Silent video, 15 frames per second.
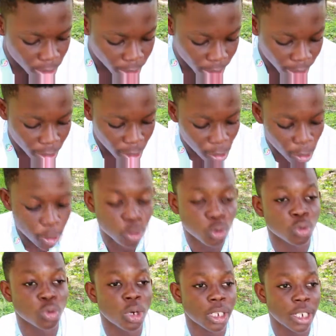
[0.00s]
Then
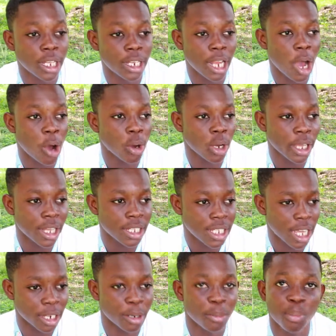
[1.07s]
I'll get
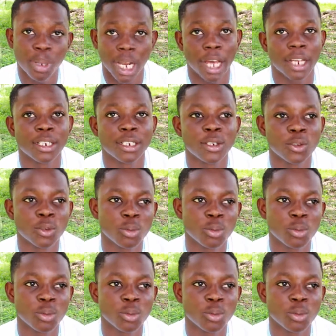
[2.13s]
a plan.